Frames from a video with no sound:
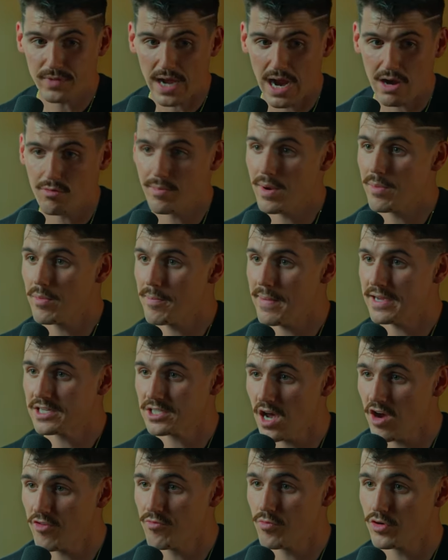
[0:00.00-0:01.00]
I remember my
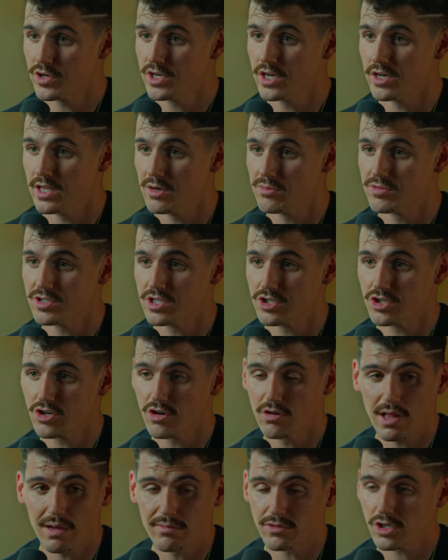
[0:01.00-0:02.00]
sophomore year, there was this
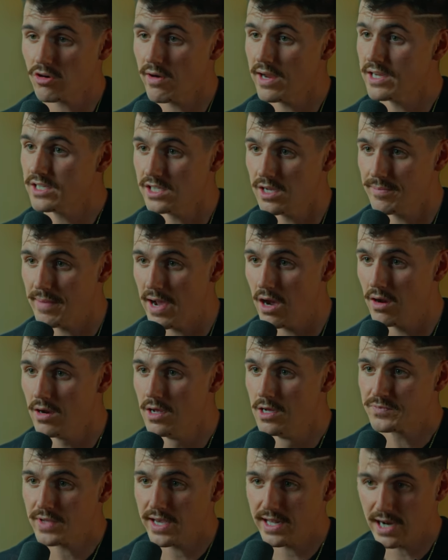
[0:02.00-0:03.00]
girl I was crazy about,
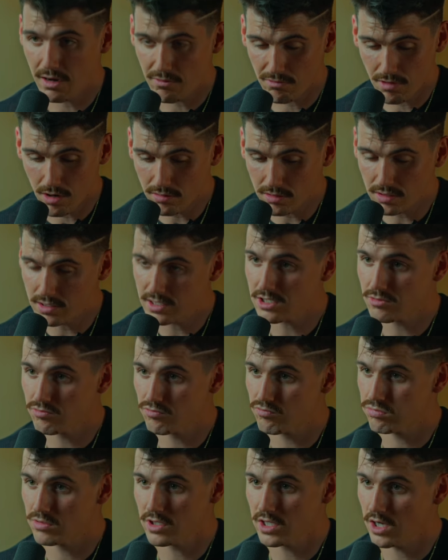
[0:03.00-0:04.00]
and I wrote her this,
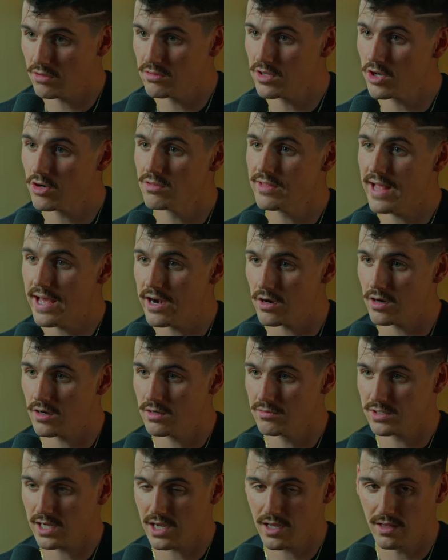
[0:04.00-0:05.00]
you know, little letter.
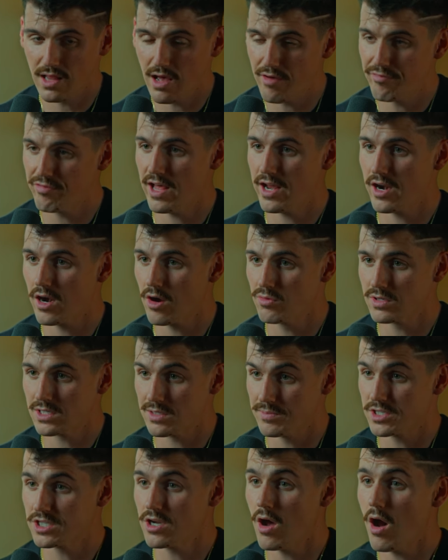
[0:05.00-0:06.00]
It was like a love letter with
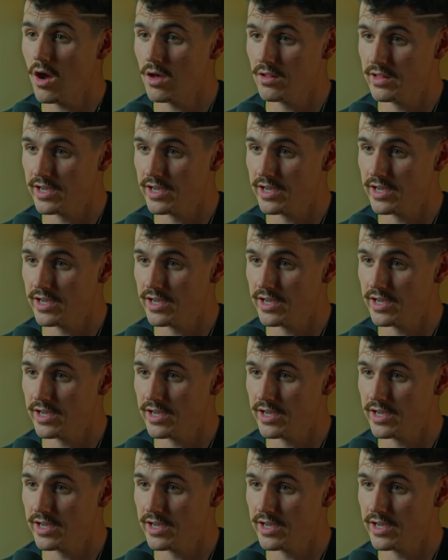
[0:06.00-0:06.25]
some song